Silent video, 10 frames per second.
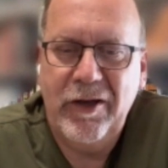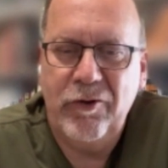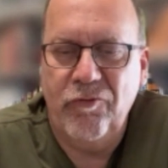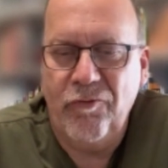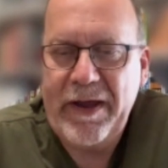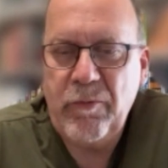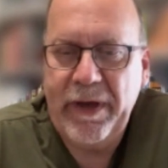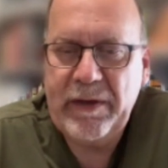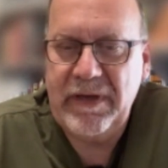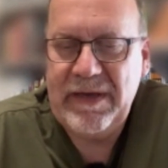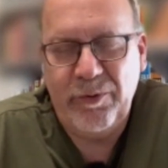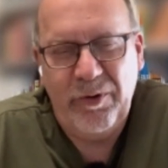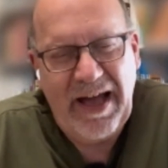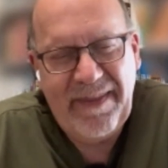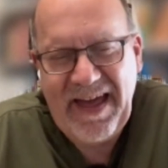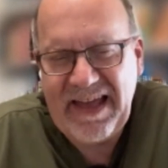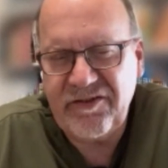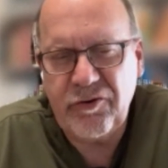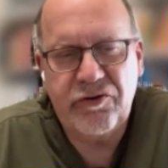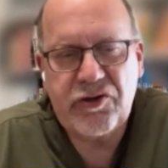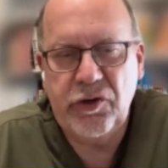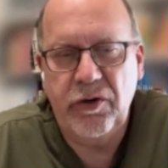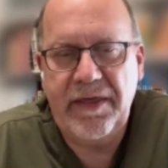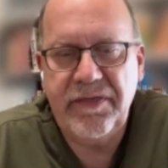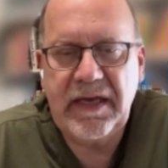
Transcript: you know, right wing people," and that's not true.